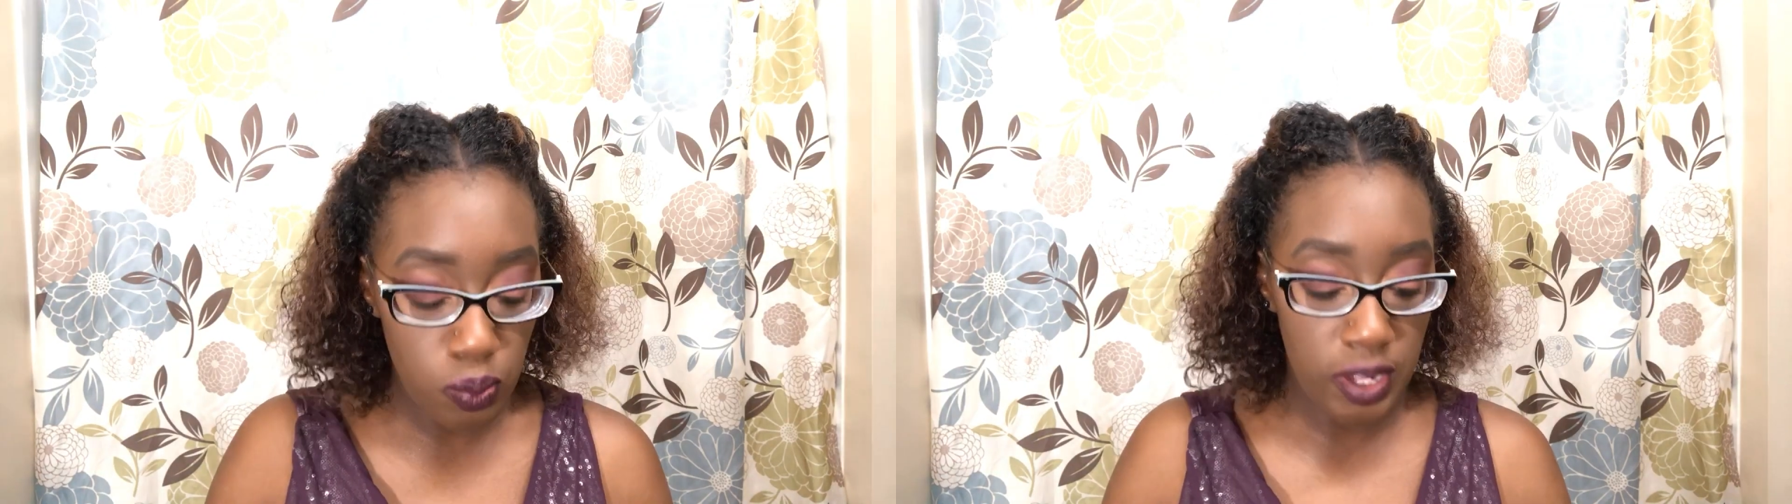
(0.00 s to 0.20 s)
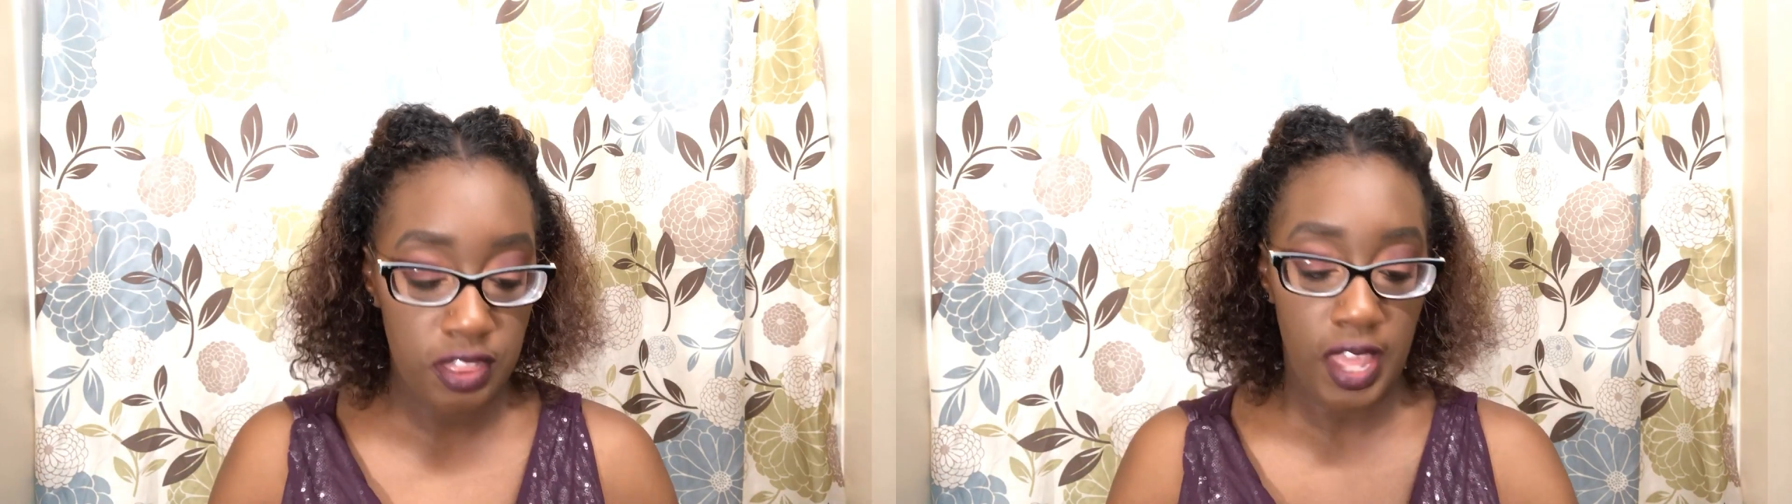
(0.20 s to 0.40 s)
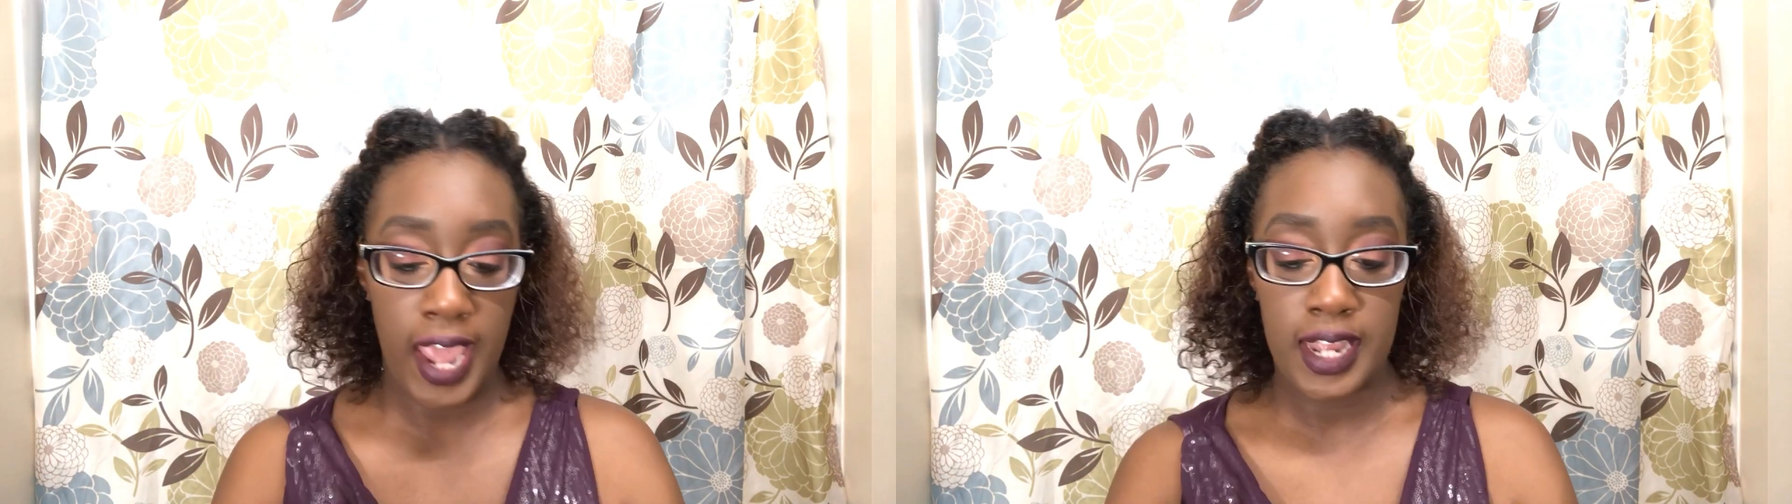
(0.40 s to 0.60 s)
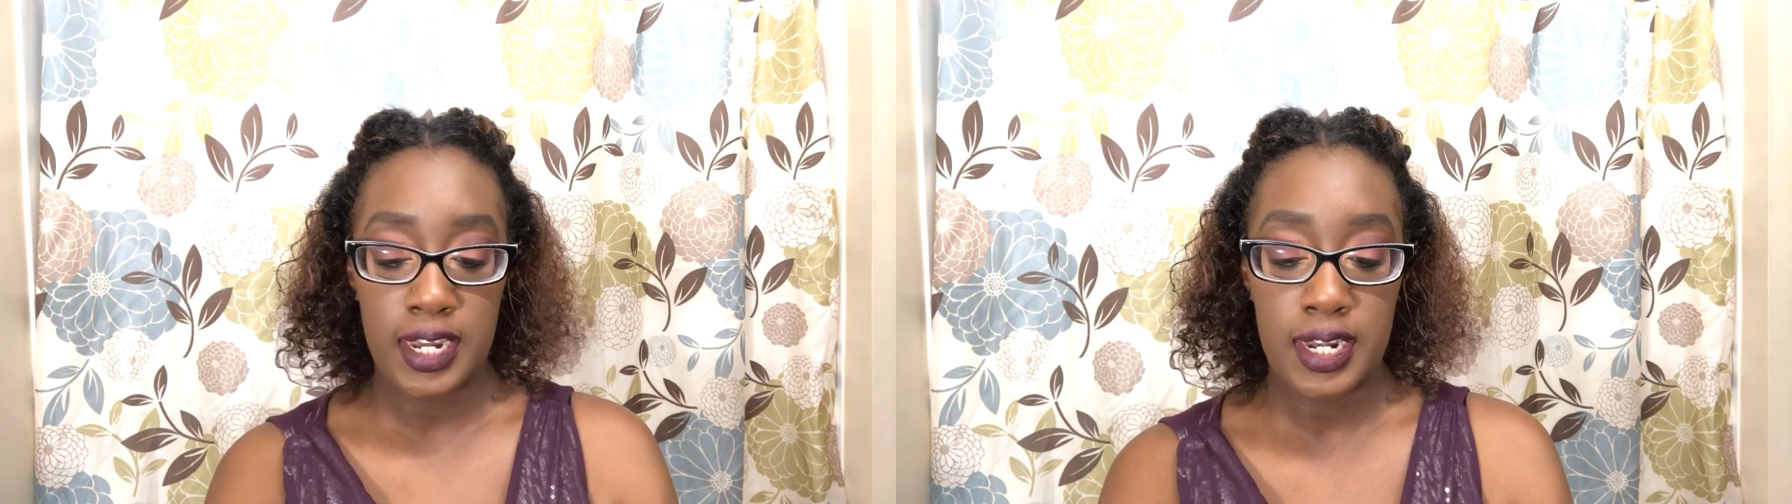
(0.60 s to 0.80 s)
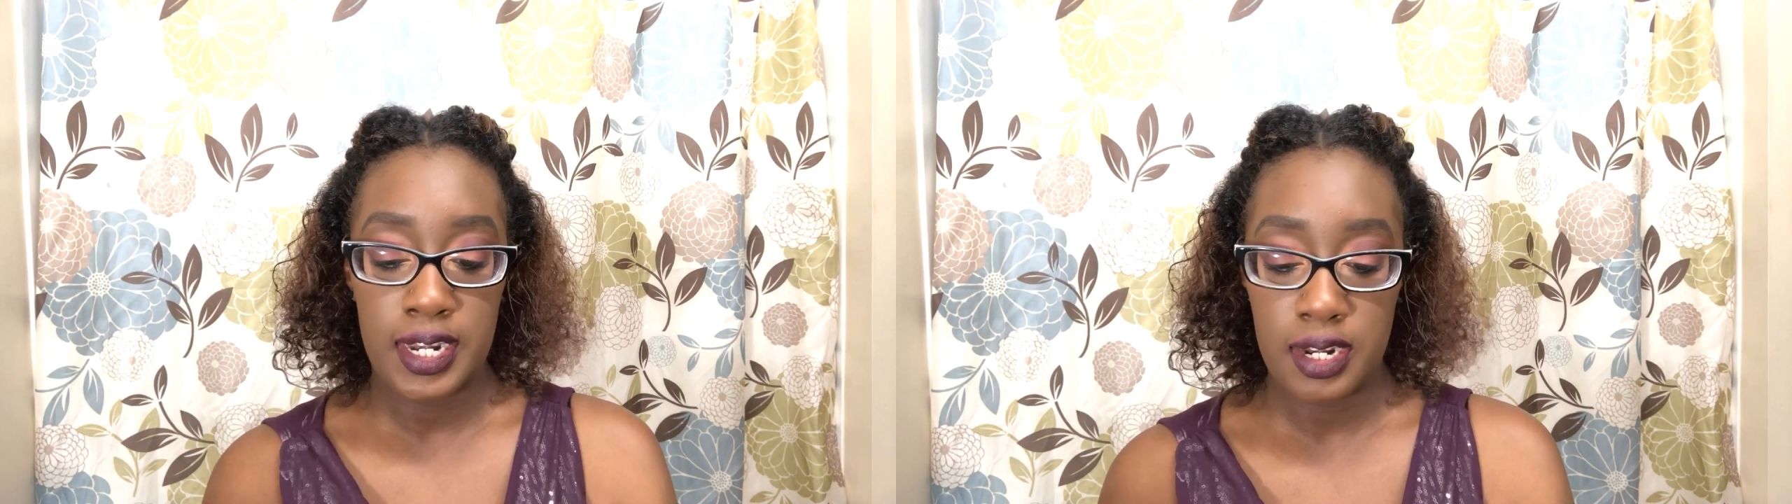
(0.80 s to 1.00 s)
with
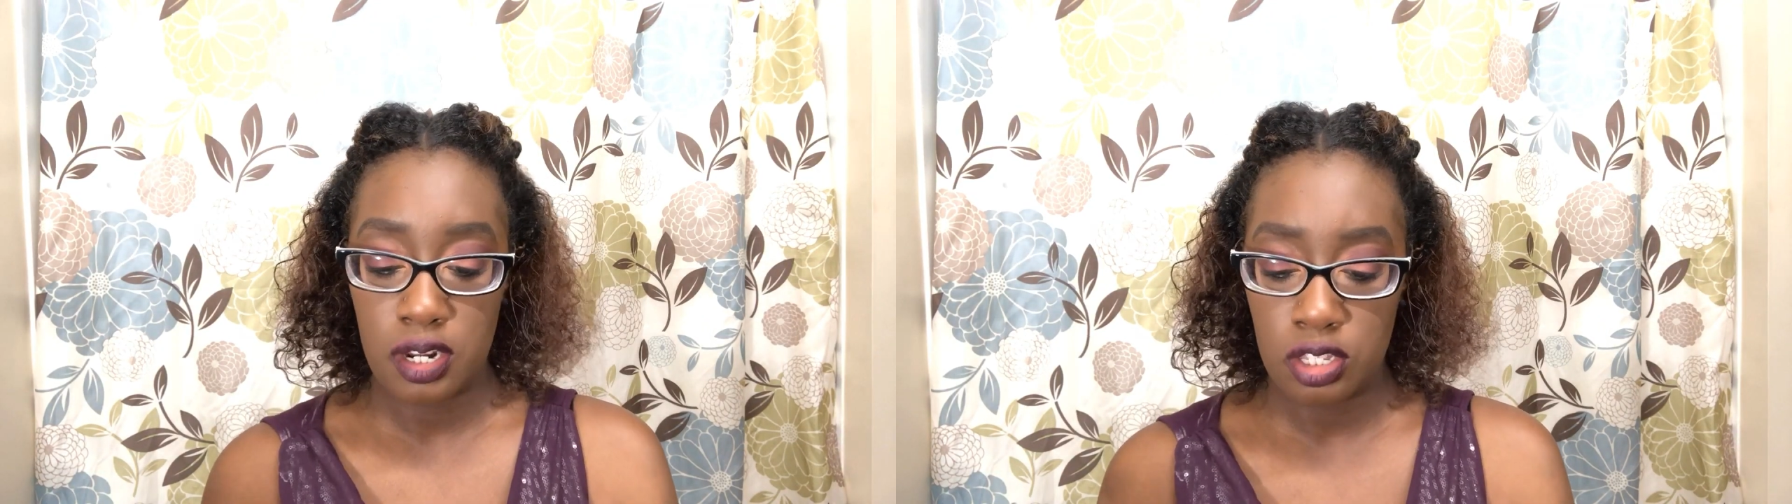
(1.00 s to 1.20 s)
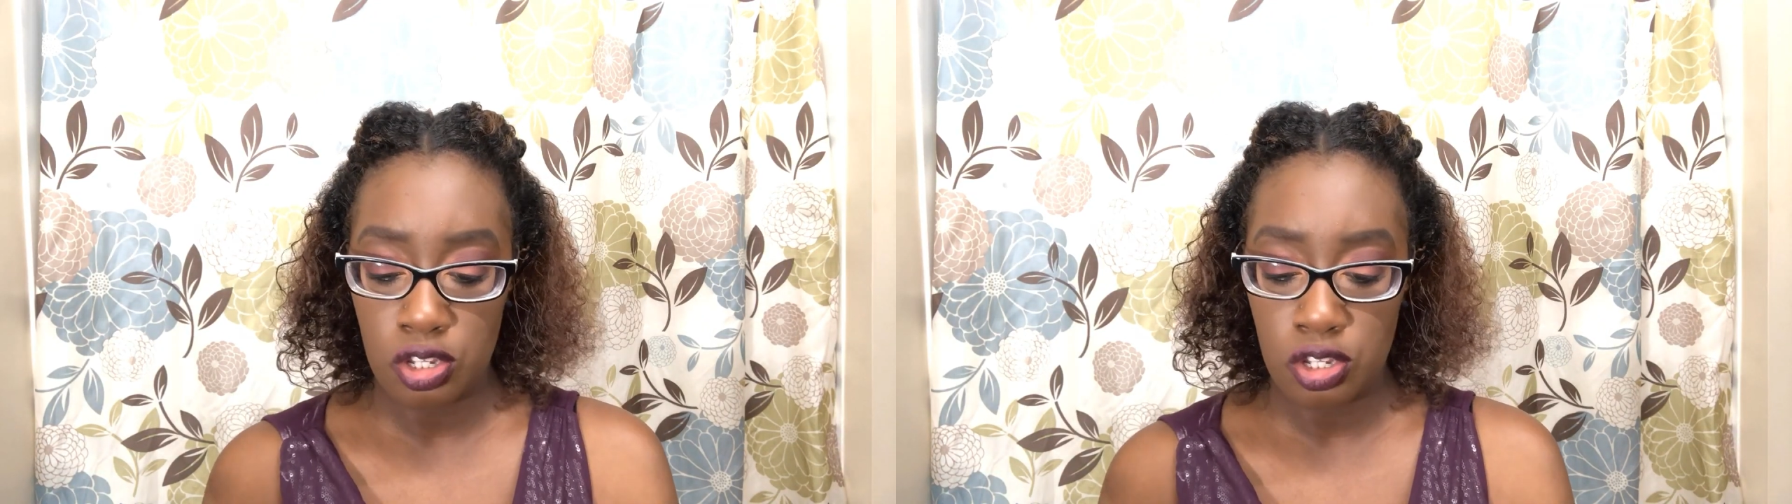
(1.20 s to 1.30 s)
a,